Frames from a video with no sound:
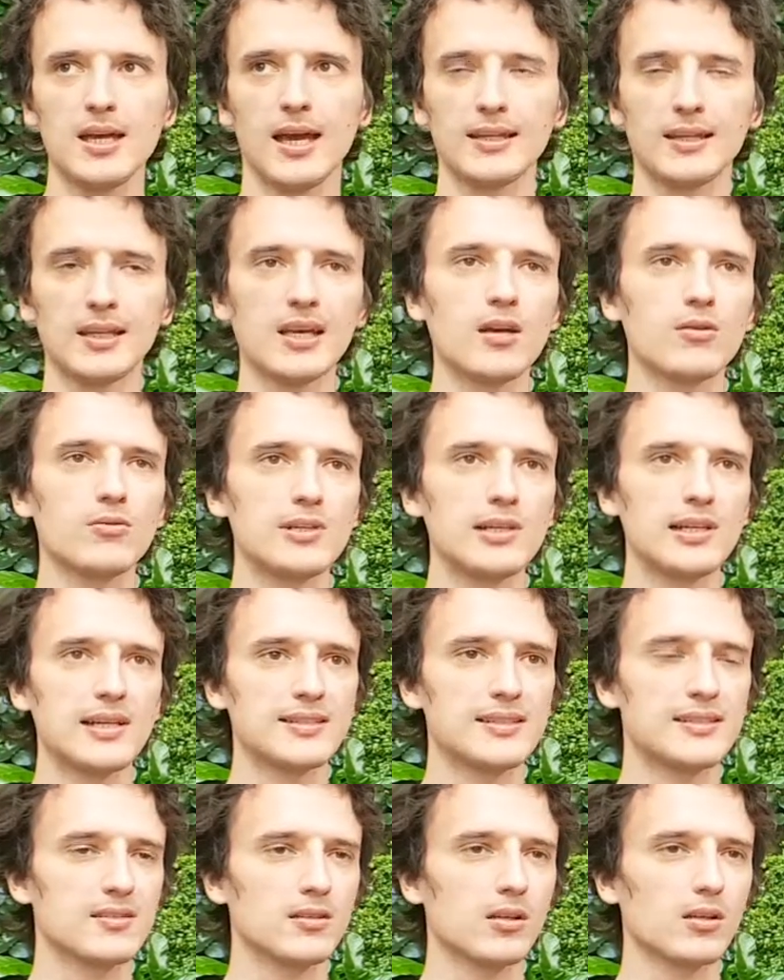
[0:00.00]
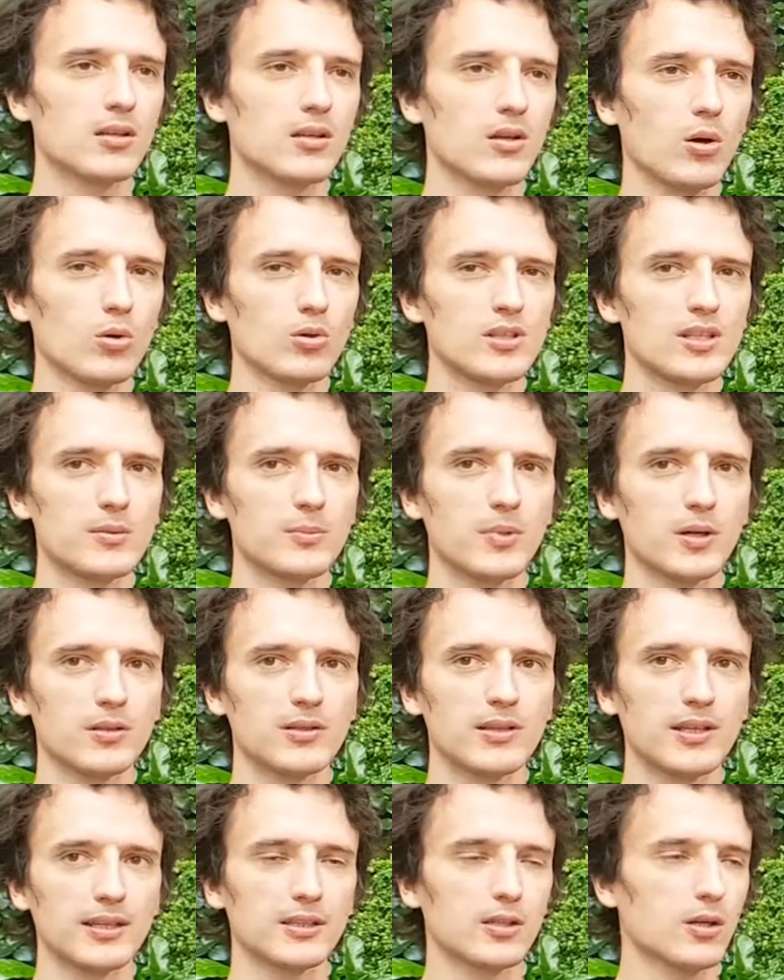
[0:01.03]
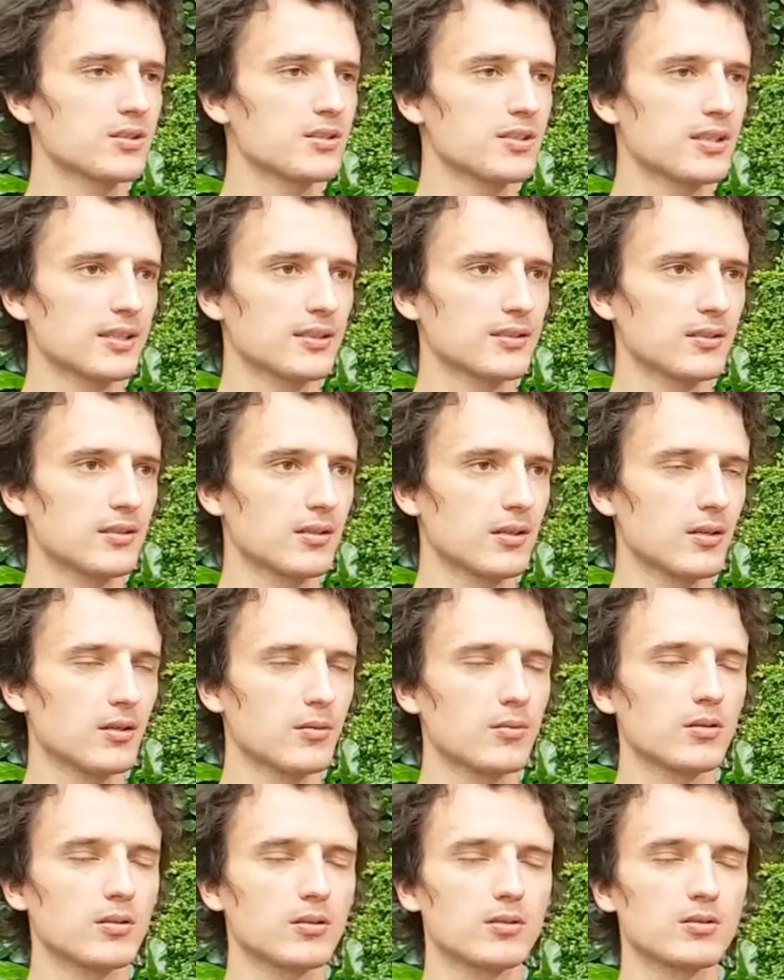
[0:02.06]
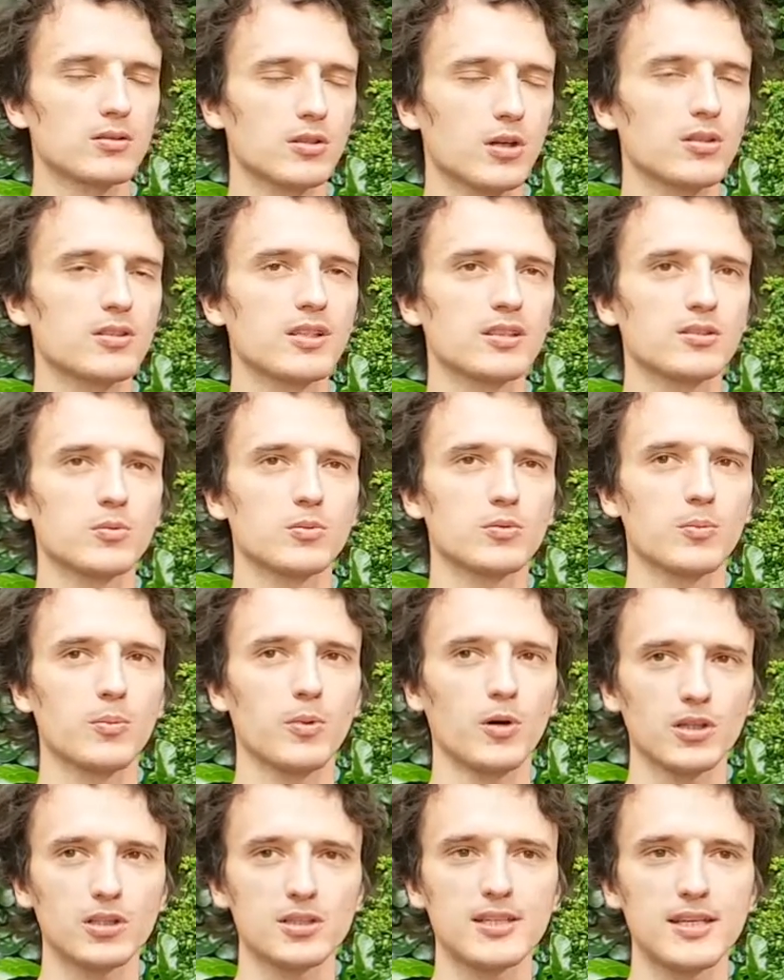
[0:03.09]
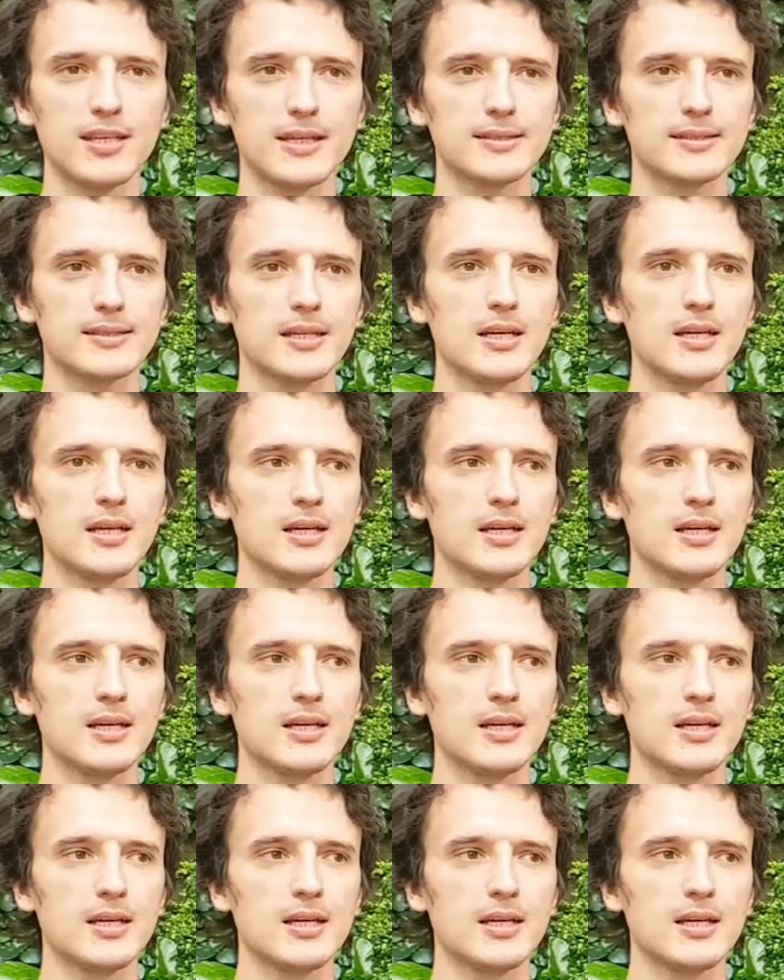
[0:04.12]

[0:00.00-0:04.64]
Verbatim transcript: And then I realized it's not only about like the contact of the politics,